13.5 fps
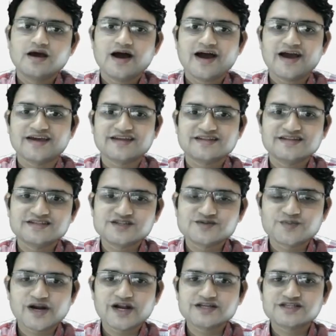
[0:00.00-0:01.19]
Hi, this is
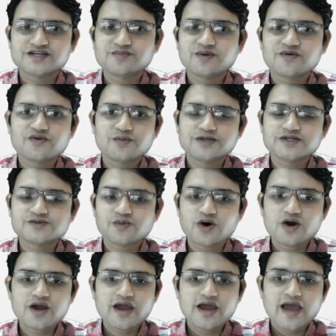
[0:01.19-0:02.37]
Pranay Sharma from
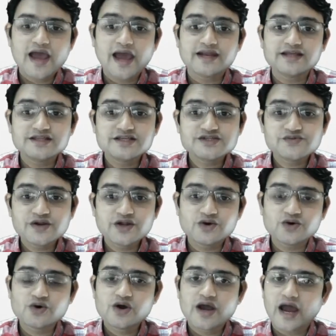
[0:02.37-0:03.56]
S.Monk, and in this
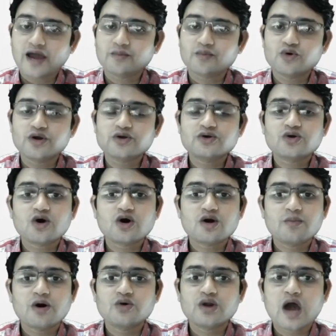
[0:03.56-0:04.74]
video I am going to talk
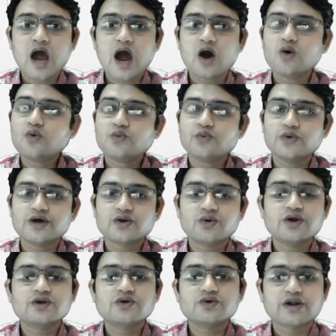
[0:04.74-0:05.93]
about how we are
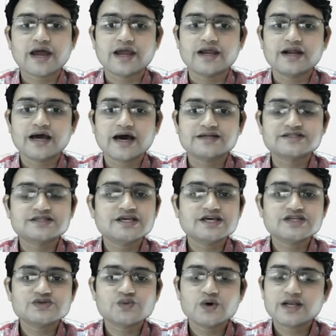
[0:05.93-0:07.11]
going to write our
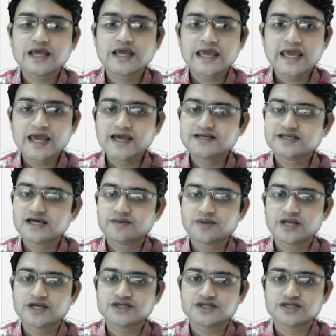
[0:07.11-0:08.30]
Cs1 A
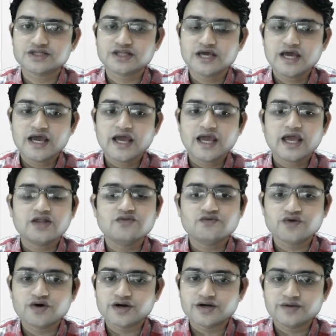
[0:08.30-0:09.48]
examination in
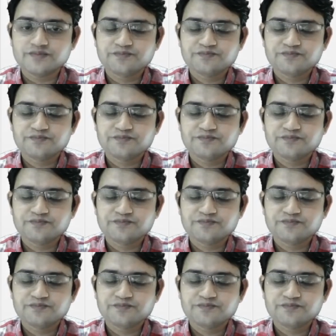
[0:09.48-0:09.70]
Word.